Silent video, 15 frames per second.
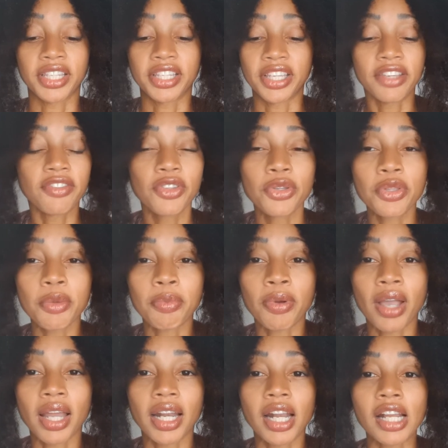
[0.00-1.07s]
give you the
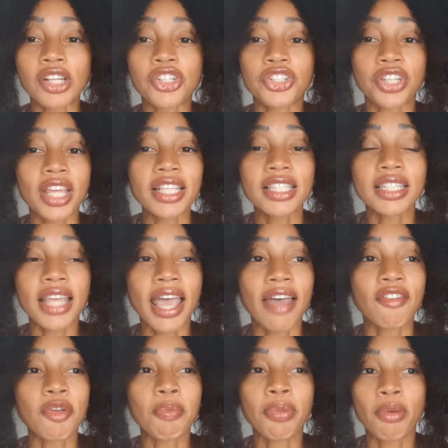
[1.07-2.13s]
product just to
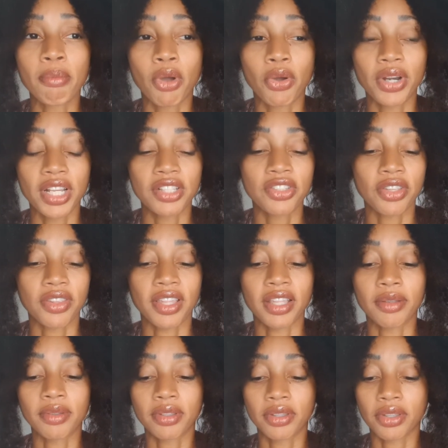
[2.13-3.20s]
have it promoted so
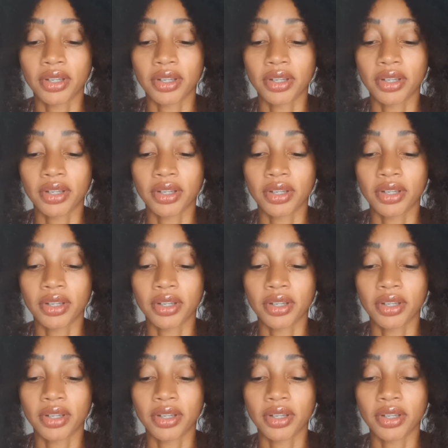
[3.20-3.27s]
that